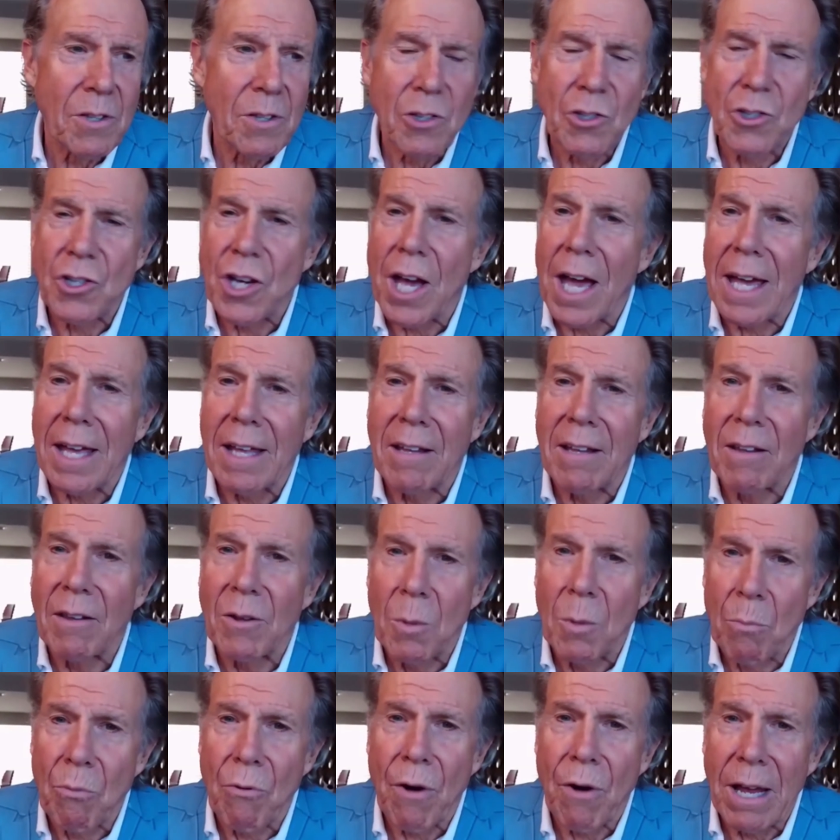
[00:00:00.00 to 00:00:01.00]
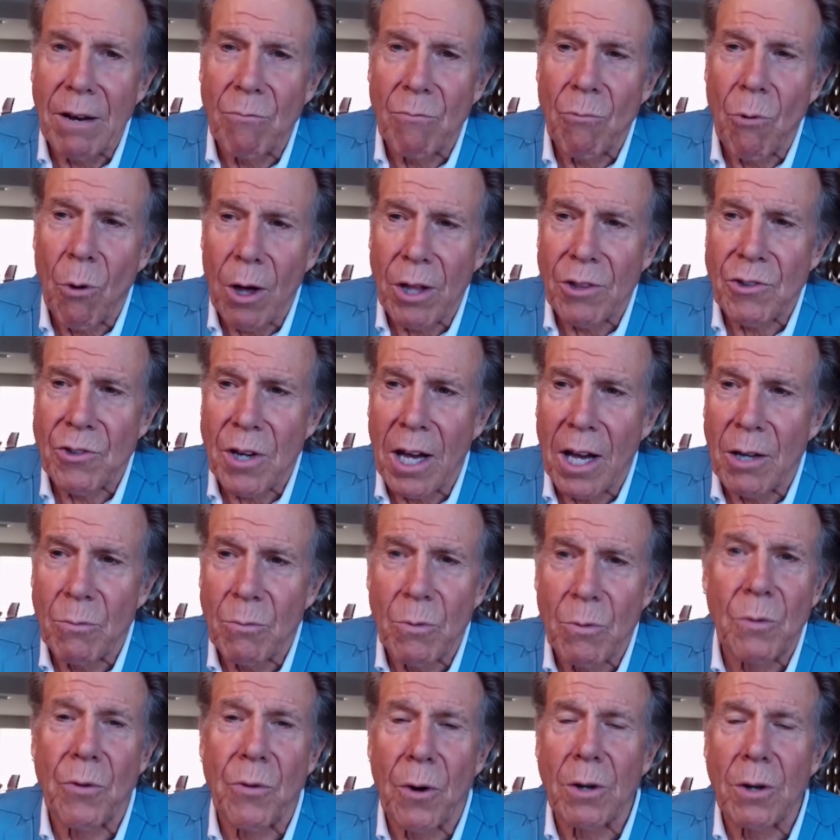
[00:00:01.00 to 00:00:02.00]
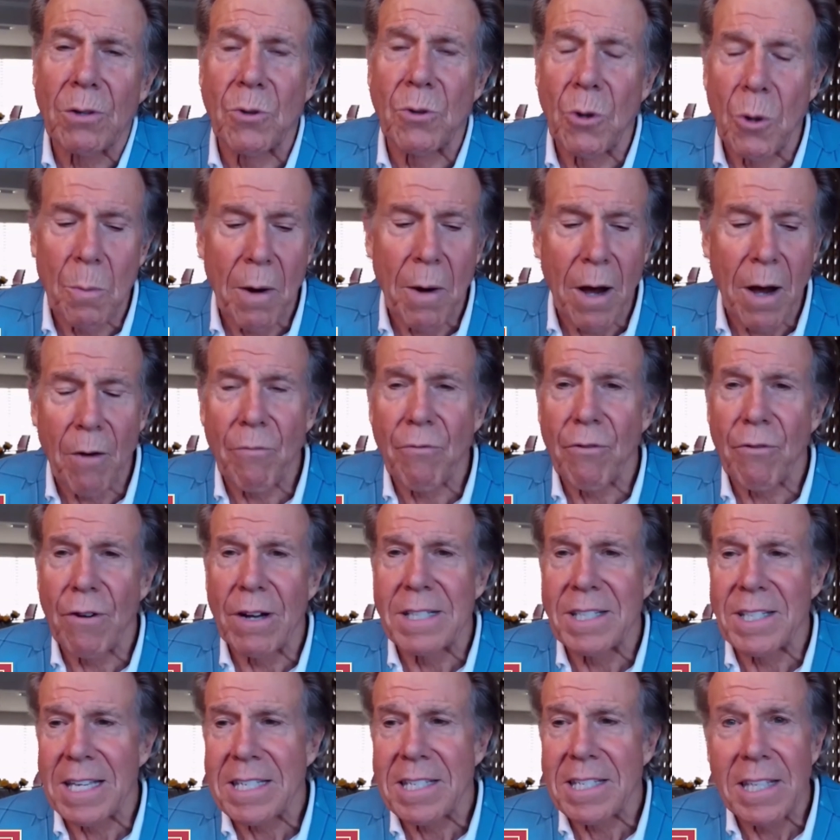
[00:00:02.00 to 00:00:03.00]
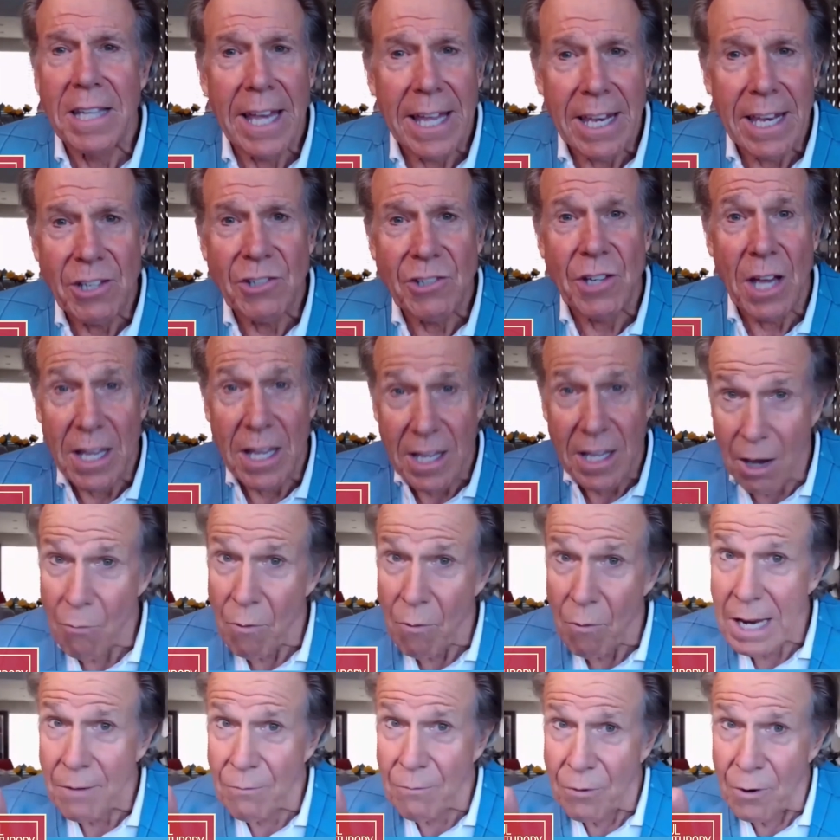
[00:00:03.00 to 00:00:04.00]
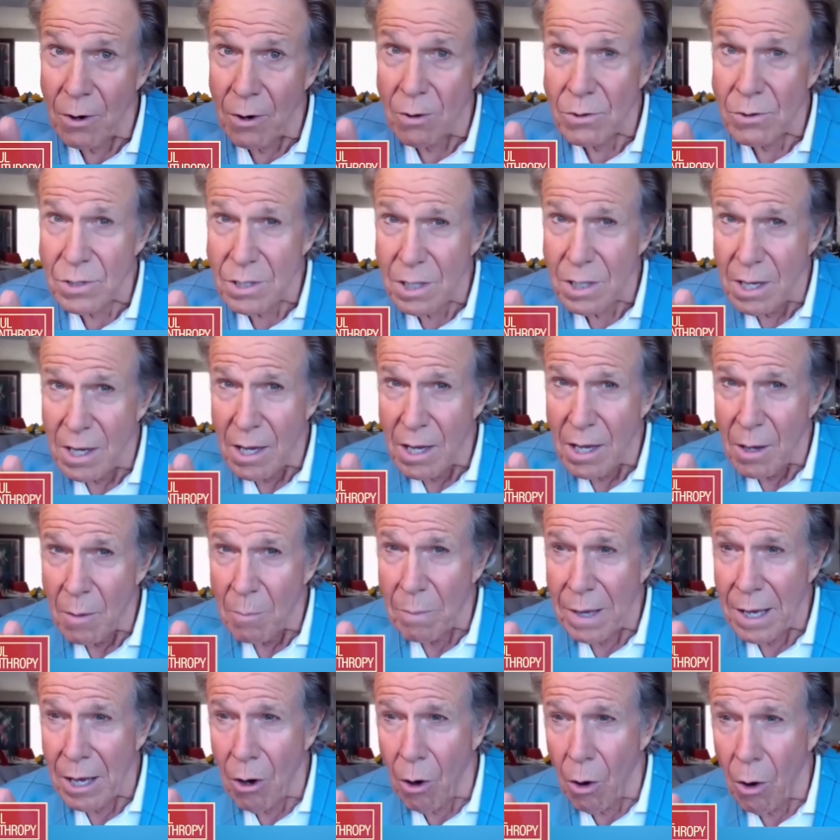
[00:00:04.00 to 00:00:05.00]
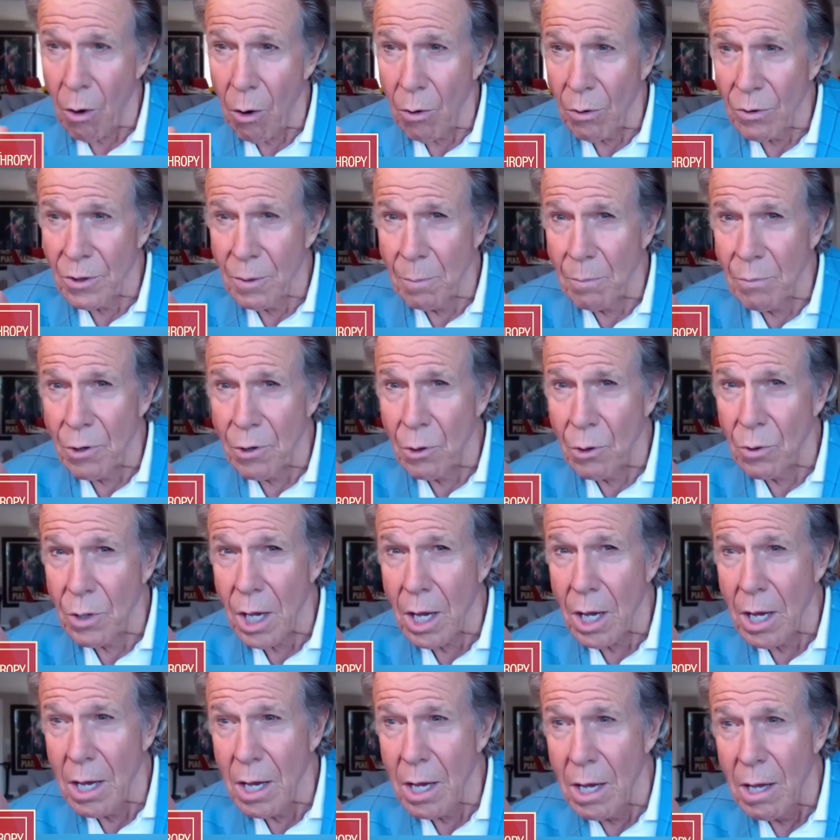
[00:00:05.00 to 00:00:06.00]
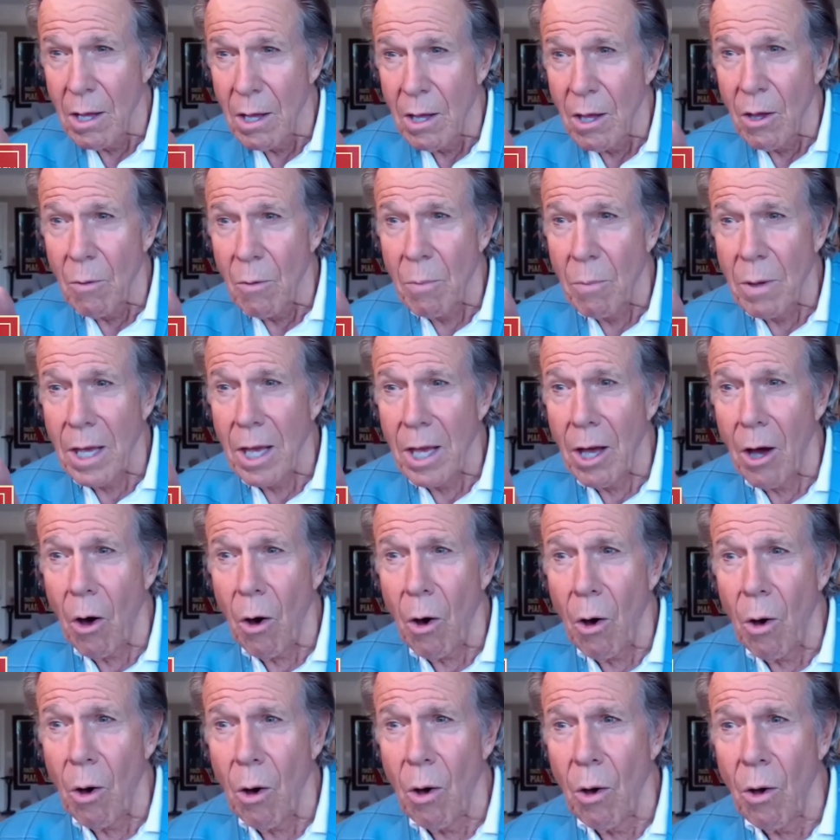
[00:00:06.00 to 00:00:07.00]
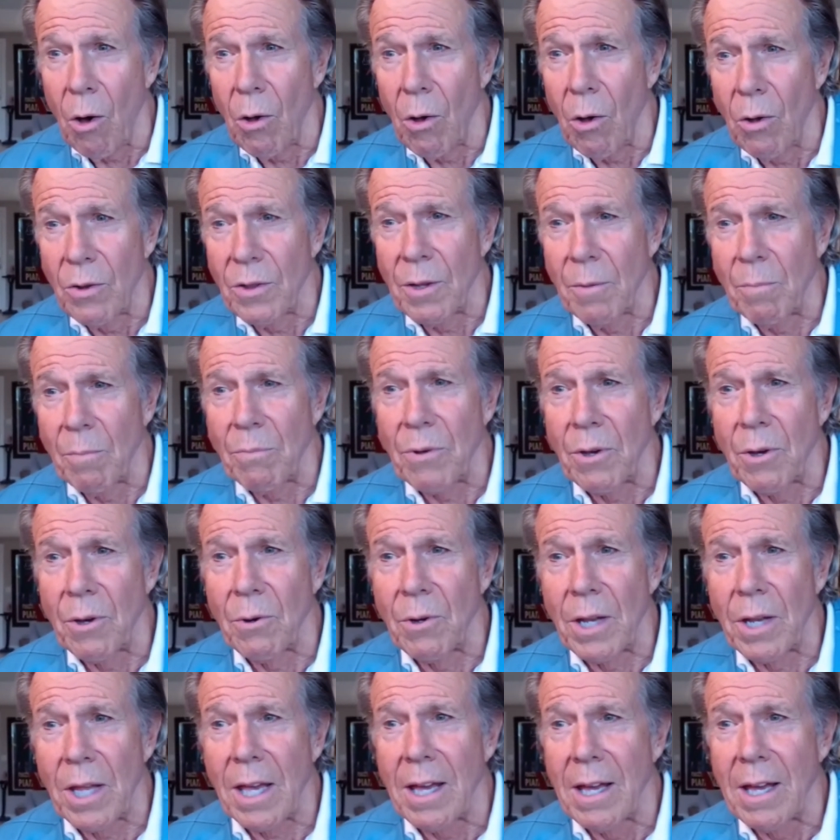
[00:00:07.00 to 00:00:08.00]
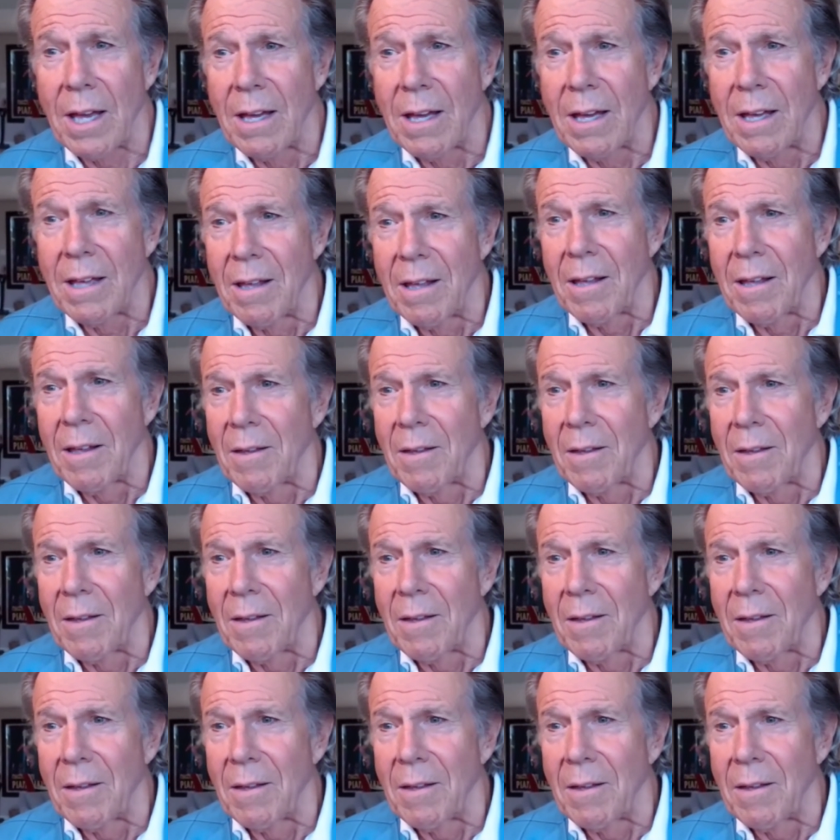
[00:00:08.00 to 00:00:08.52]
Jane, the brain Rothschild, referred to her by her friends as Lady Jane. Get ready, folks. Behold the beauty. Behold the beauty. Stop.